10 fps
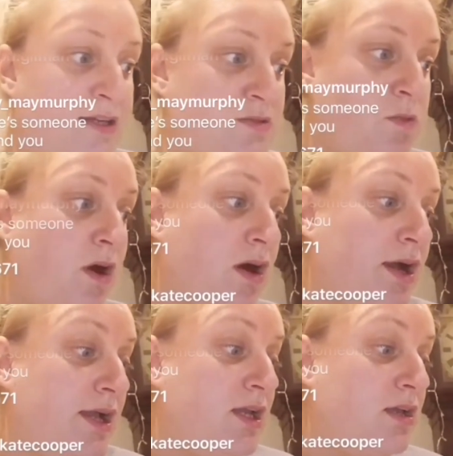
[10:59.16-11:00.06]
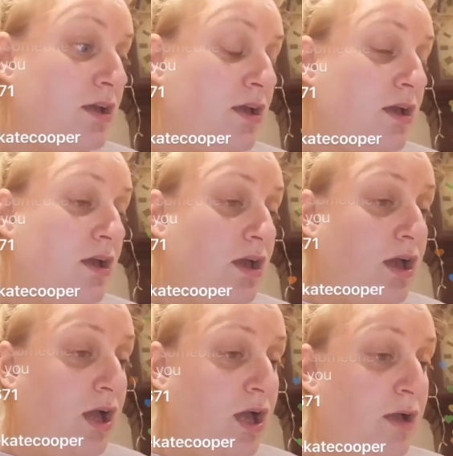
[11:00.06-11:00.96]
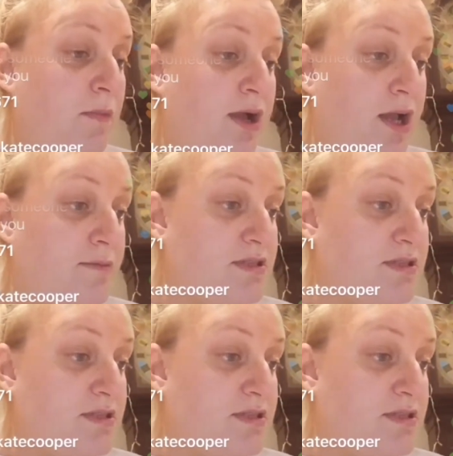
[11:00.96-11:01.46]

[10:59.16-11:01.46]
that is why I